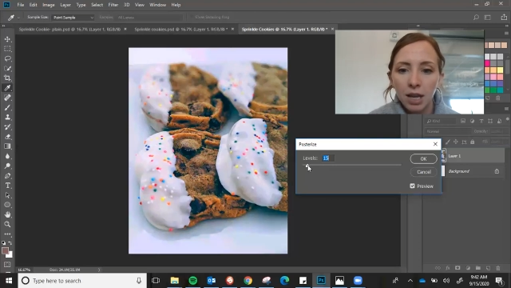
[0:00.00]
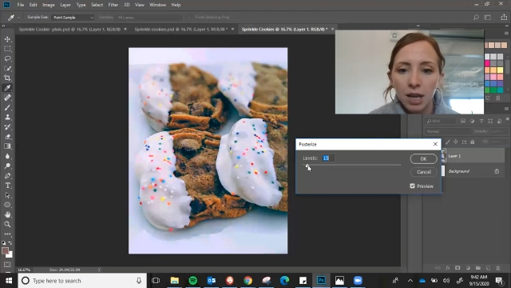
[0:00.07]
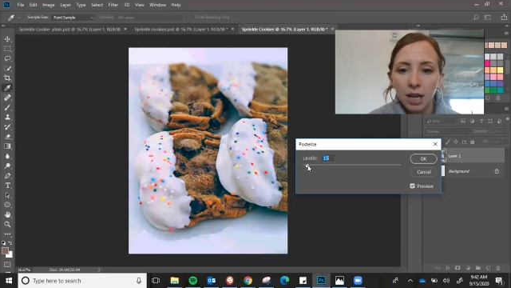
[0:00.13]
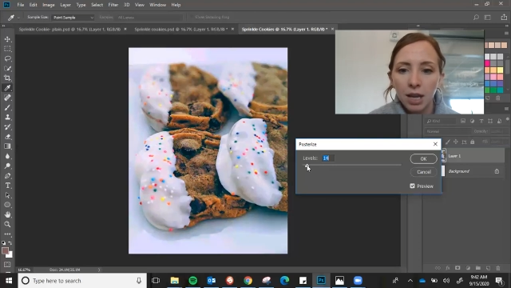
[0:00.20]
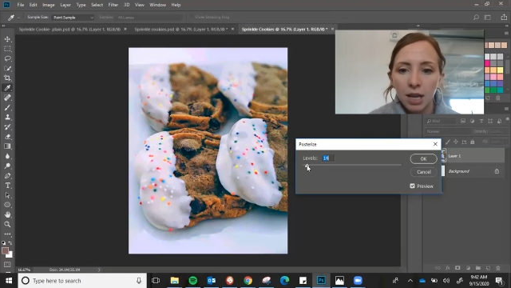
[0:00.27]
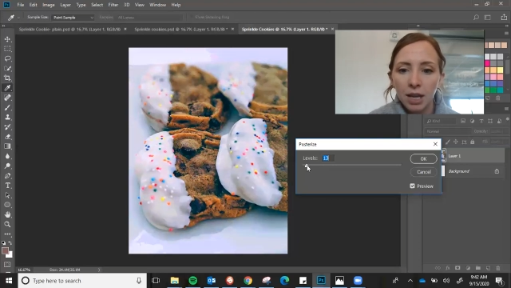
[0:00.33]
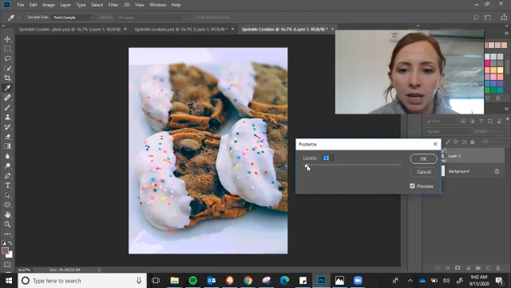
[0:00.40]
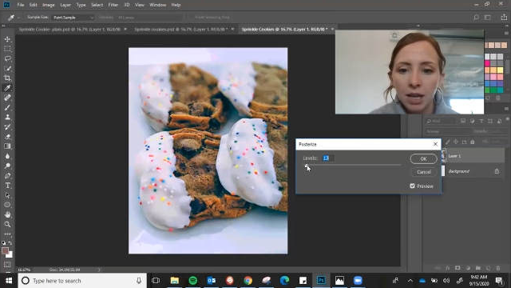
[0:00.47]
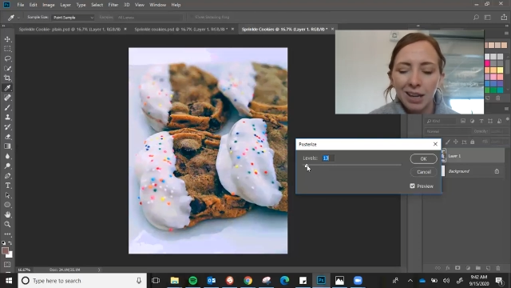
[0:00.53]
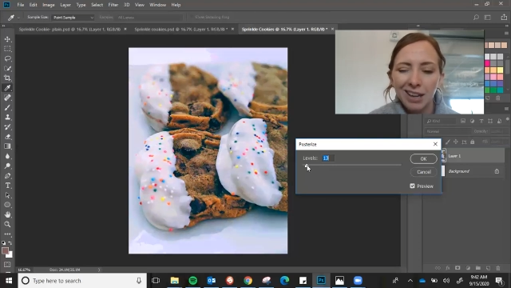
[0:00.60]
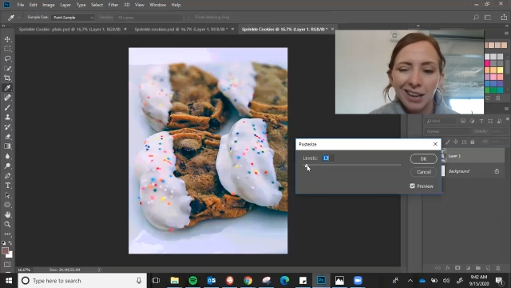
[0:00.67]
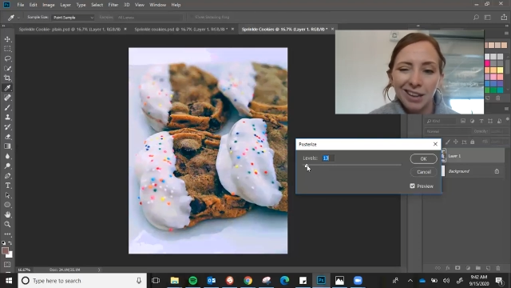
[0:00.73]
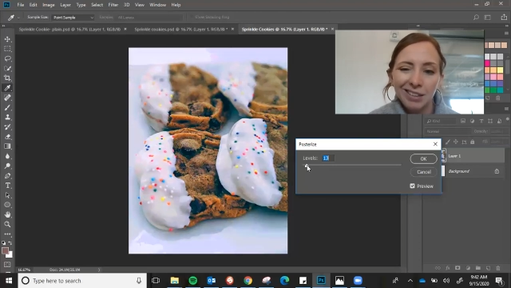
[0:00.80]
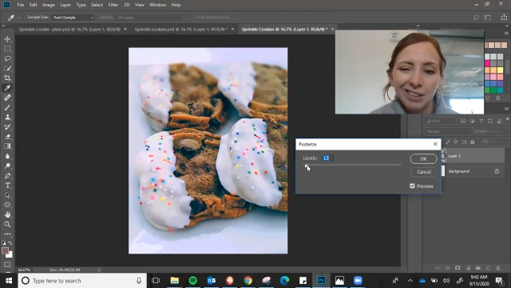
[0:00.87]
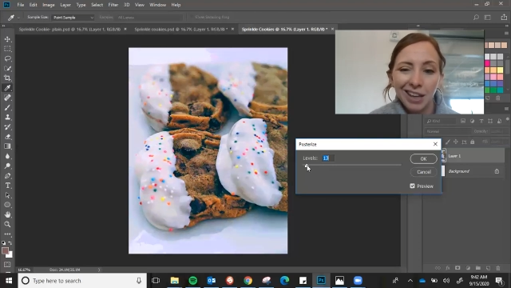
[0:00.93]

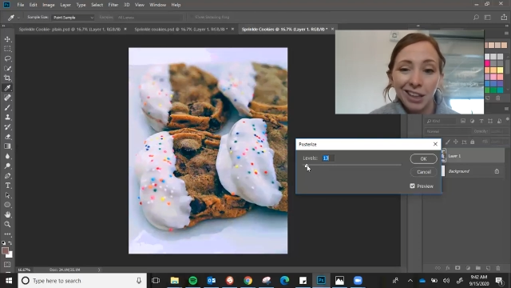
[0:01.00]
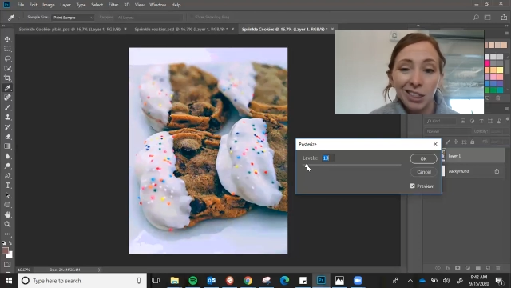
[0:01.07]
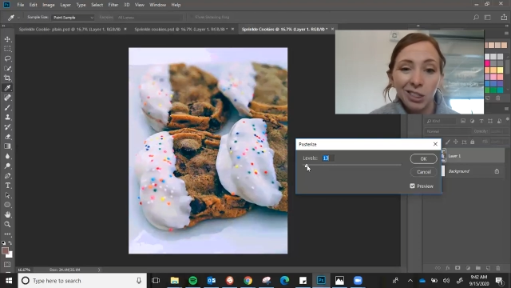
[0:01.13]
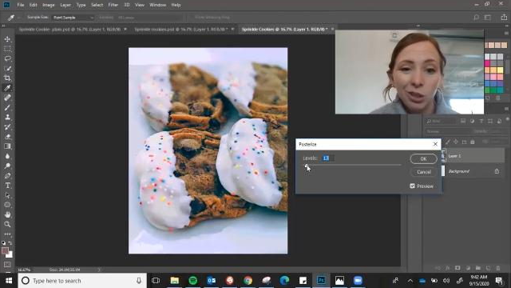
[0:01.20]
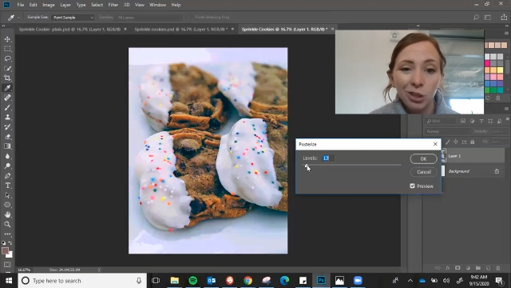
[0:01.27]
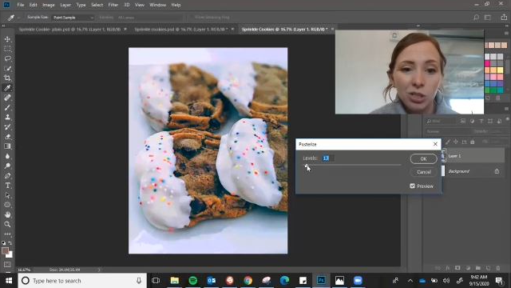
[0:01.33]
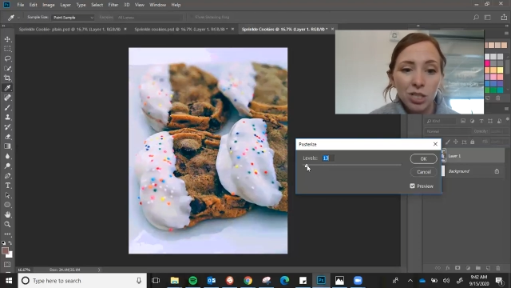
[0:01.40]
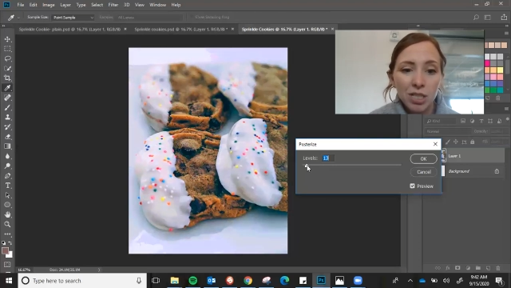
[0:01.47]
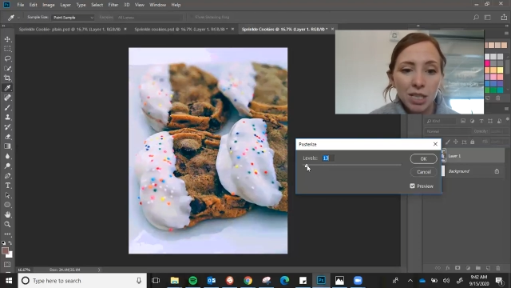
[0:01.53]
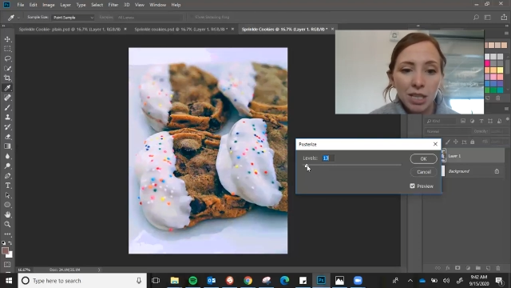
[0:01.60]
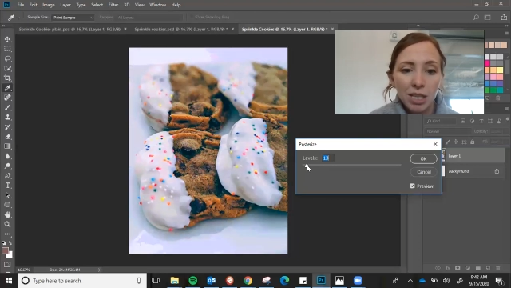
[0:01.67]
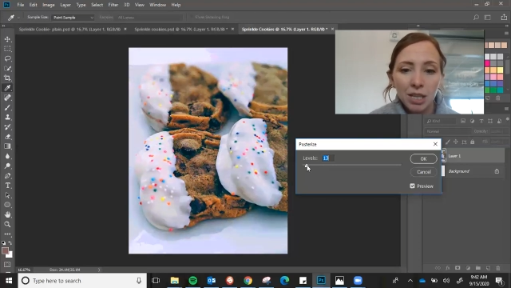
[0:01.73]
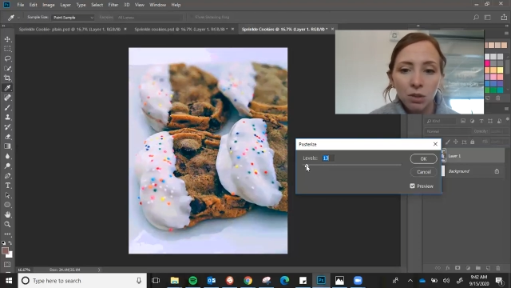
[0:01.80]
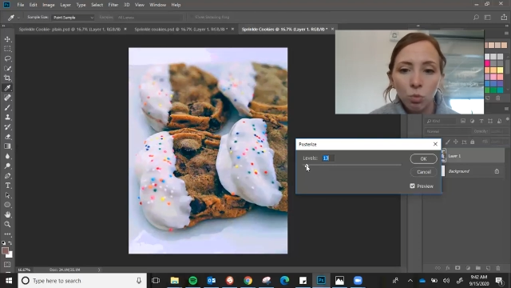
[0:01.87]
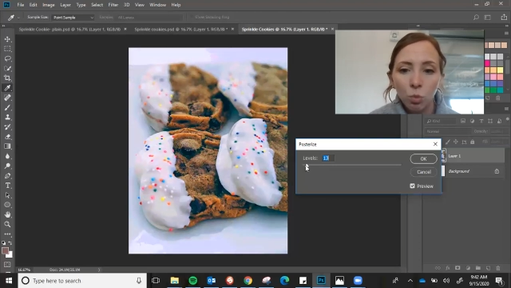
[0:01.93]
and like
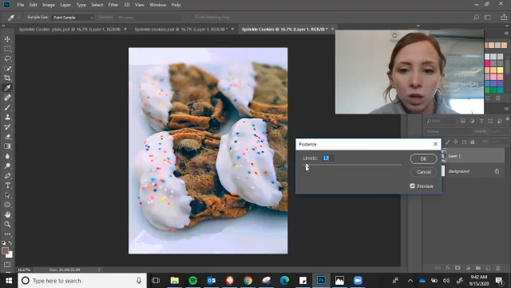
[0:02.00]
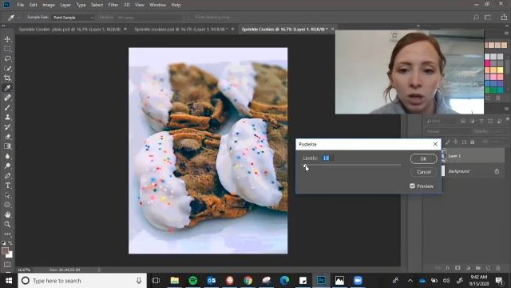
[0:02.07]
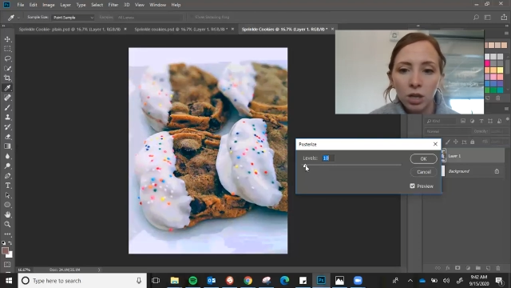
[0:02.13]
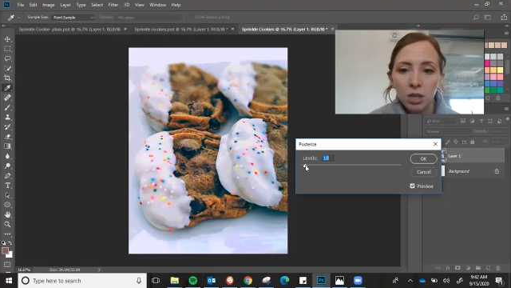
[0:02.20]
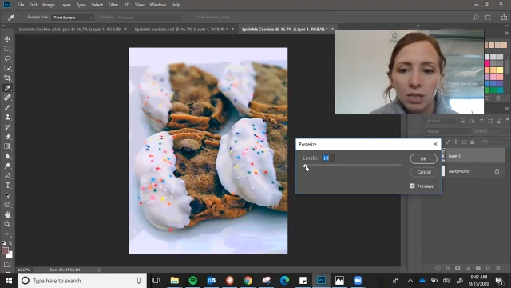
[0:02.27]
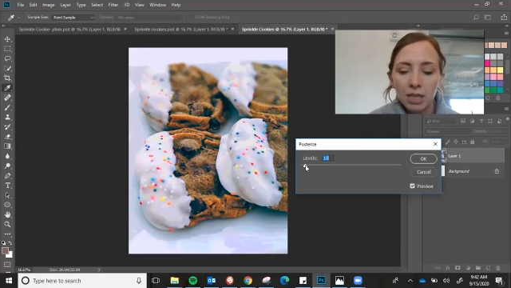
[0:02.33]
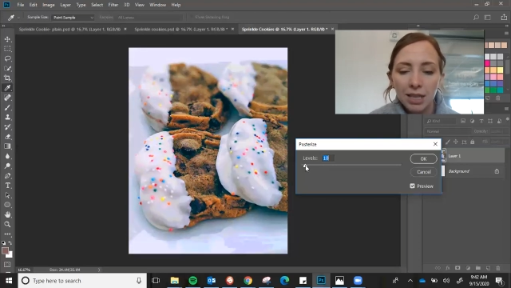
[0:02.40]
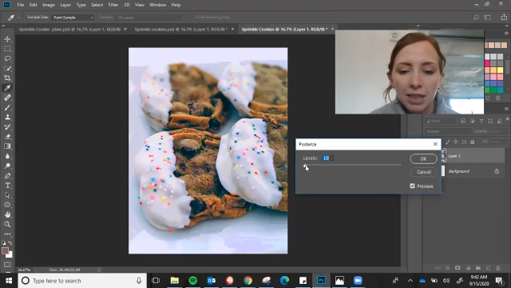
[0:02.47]
13 works.